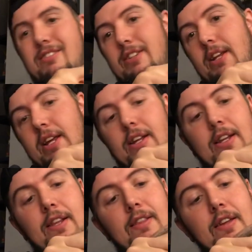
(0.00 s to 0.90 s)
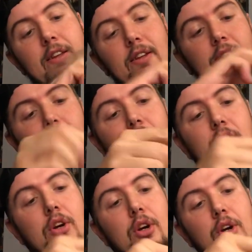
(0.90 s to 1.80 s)
Take it like this,
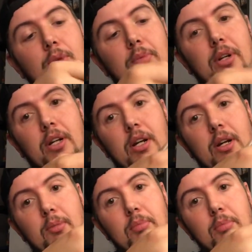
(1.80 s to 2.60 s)
open it up,